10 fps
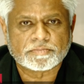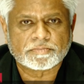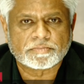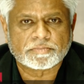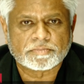
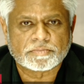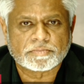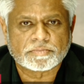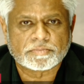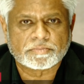
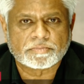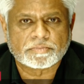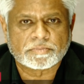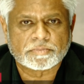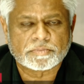
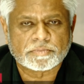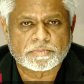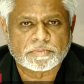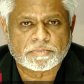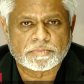
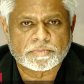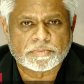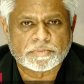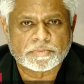[no speech]